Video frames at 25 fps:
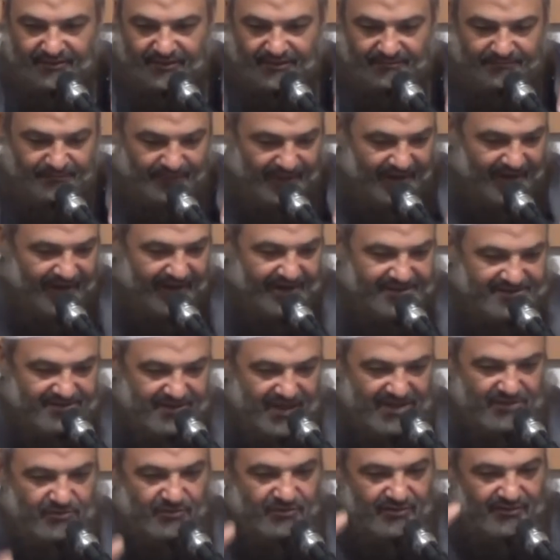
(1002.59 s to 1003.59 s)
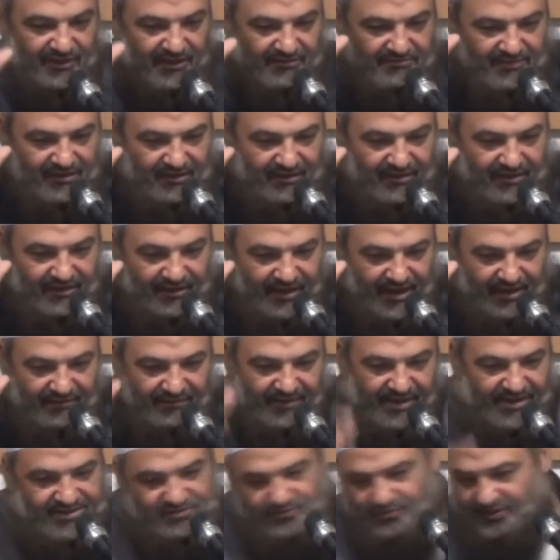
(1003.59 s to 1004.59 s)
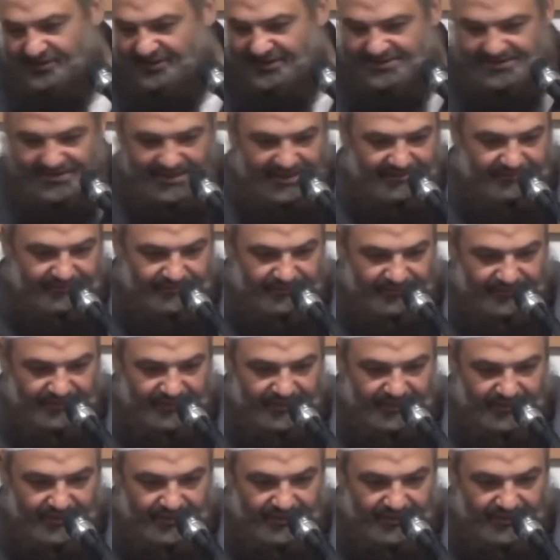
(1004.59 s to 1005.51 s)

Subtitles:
The prayer starts with the takbir al-ihram, ends with the taslim.